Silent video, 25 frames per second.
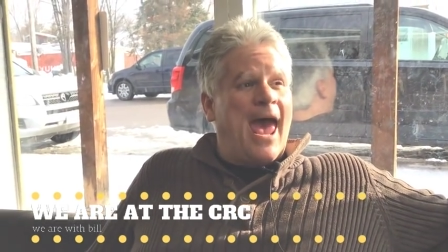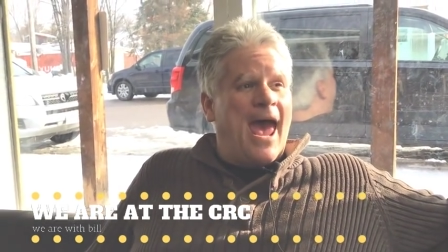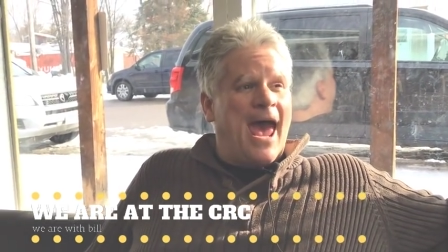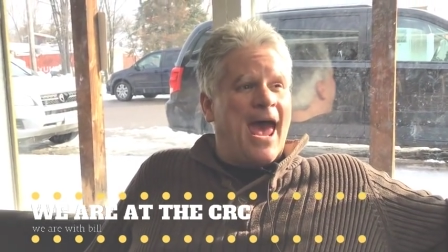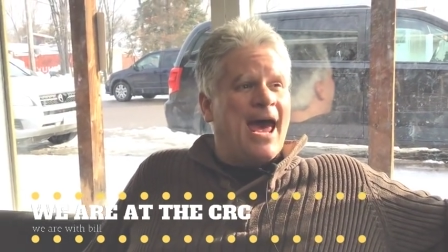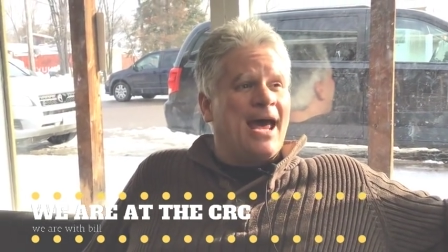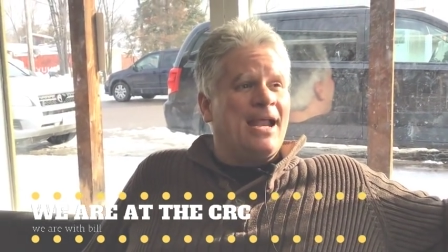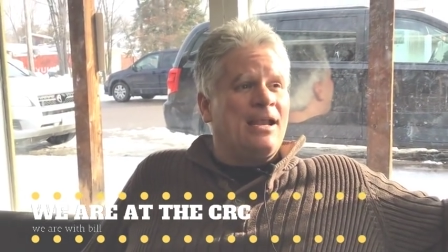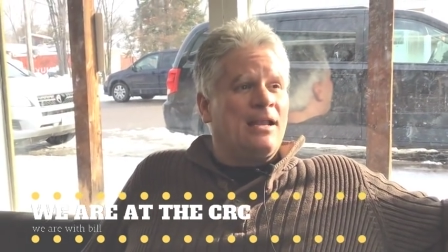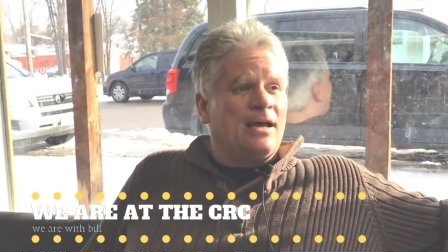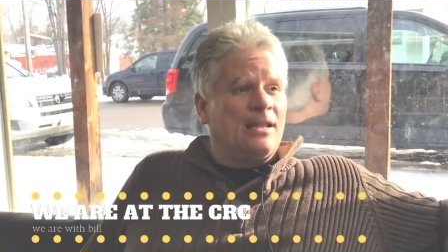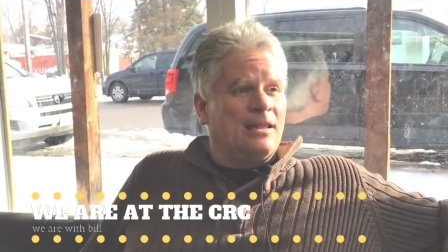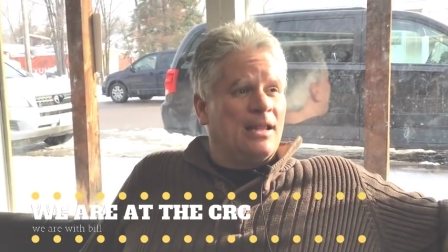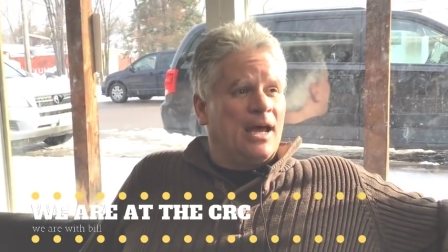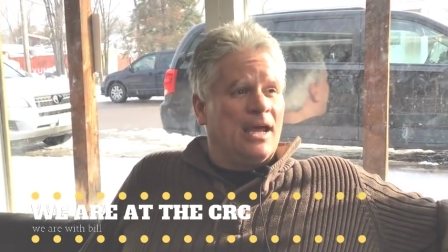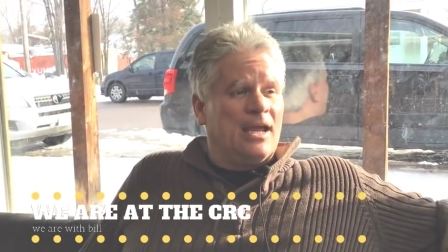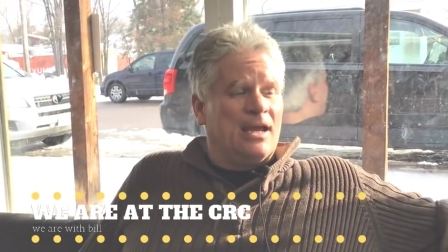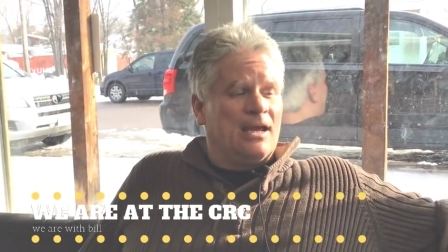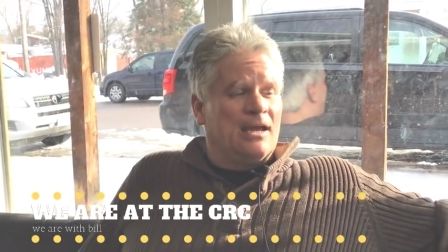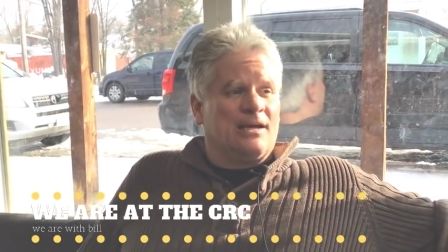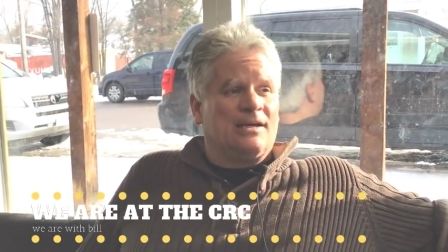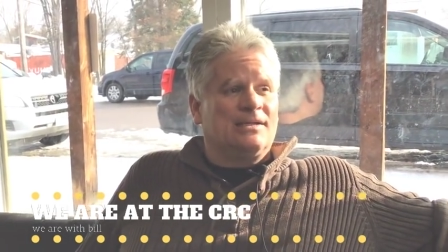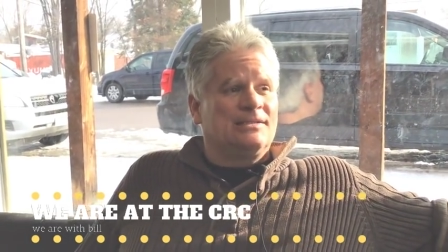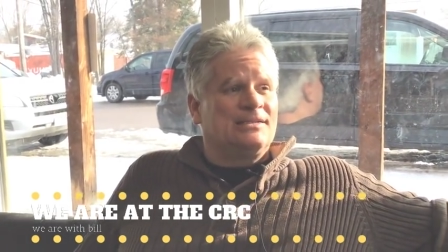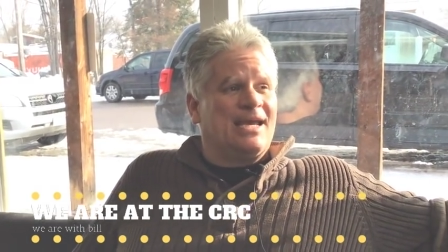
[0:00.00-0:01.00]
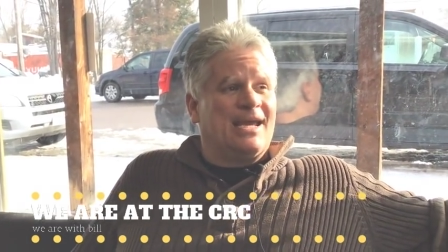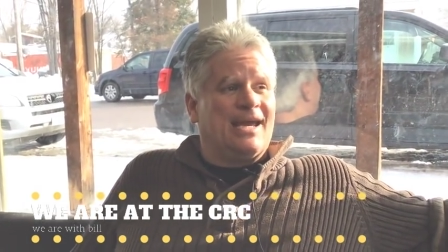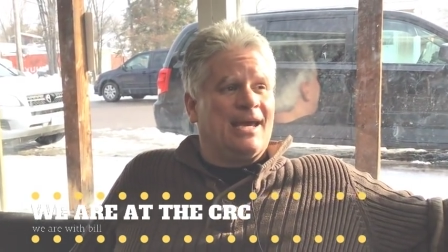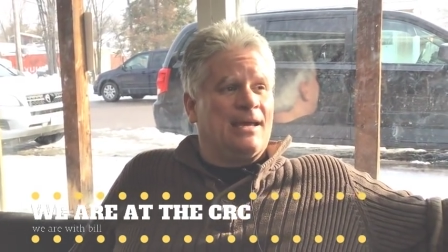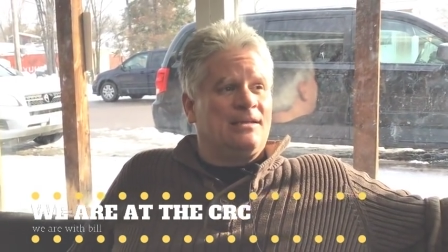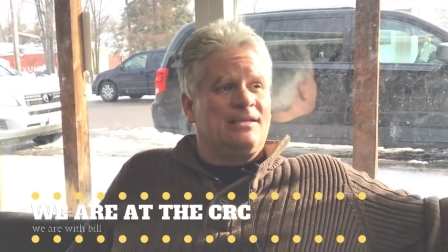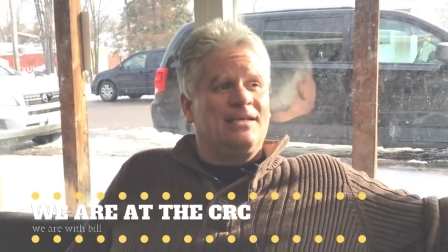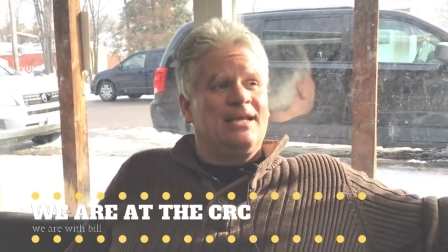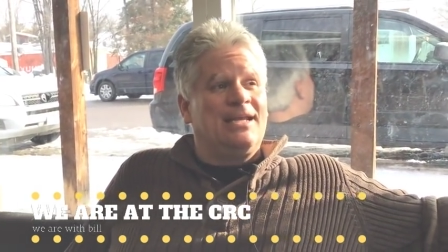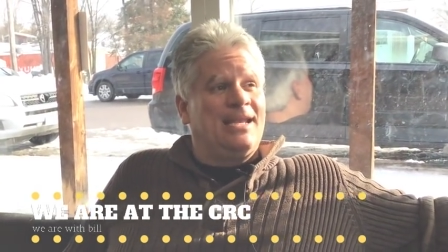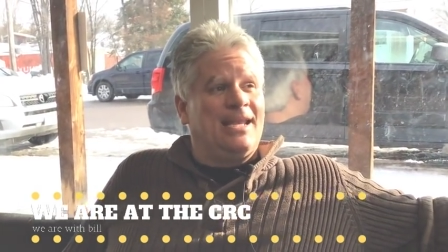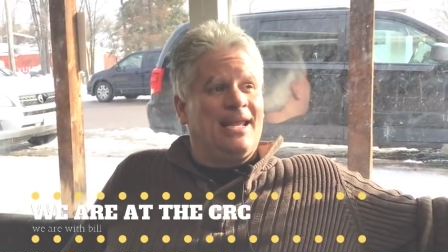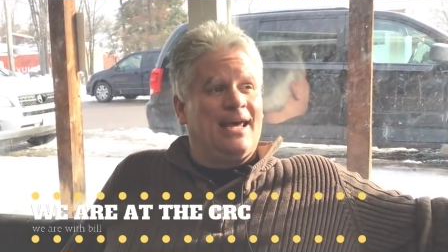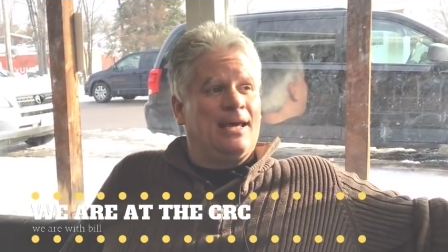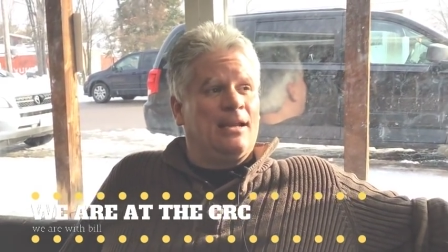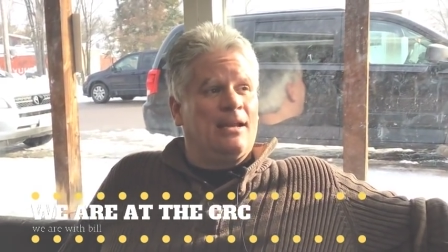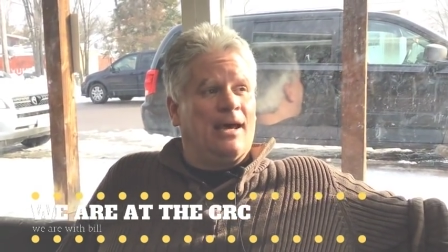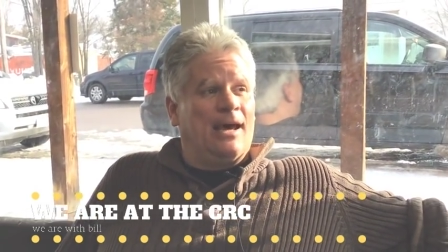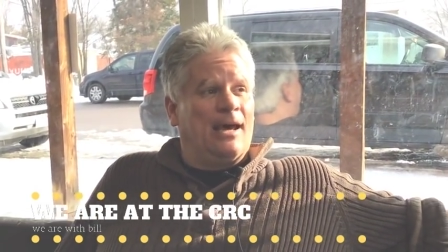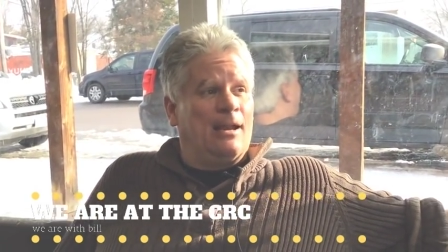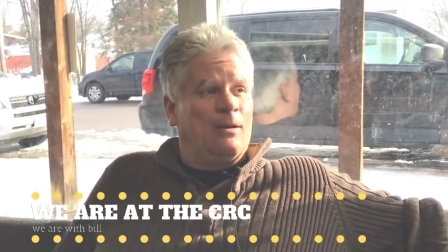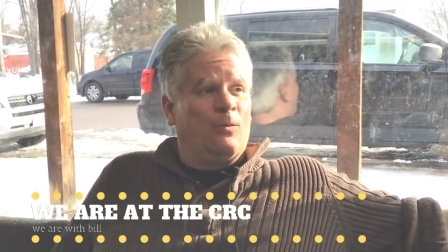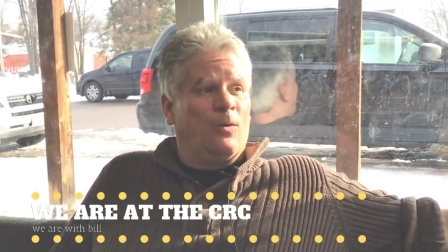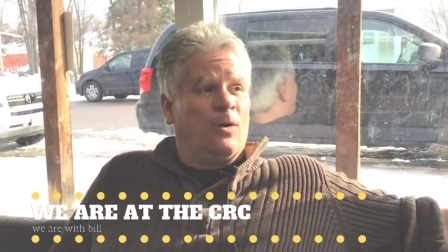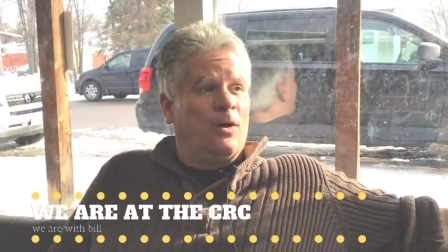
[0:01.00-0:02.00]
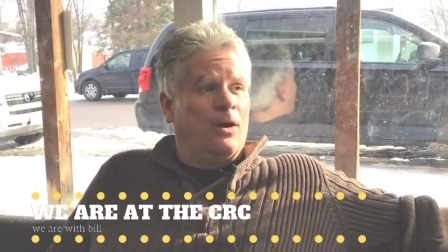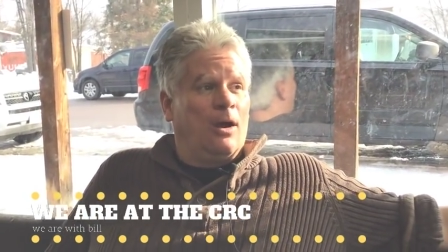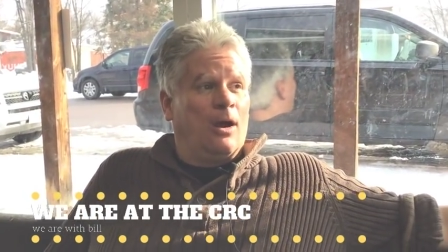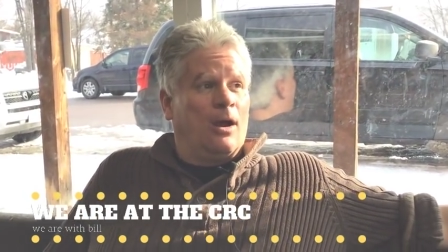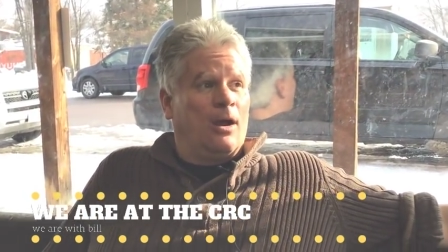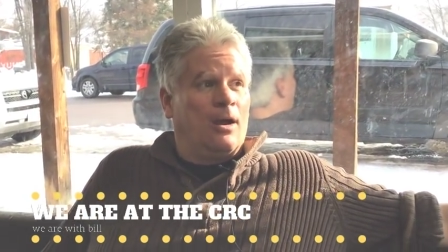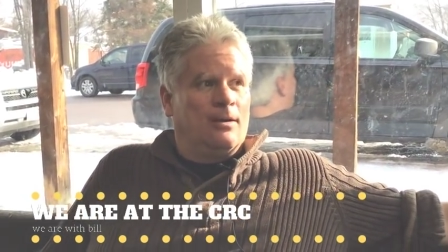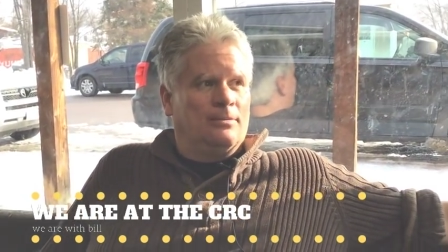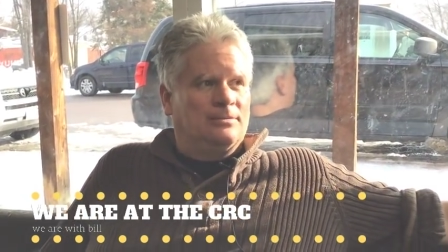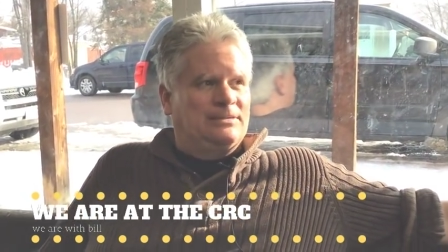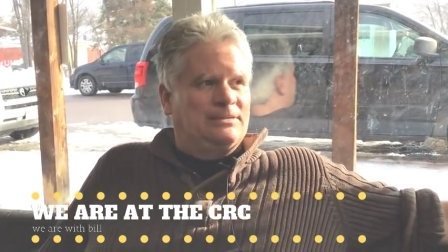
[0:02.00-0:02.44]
And I like it because I get to knit at work.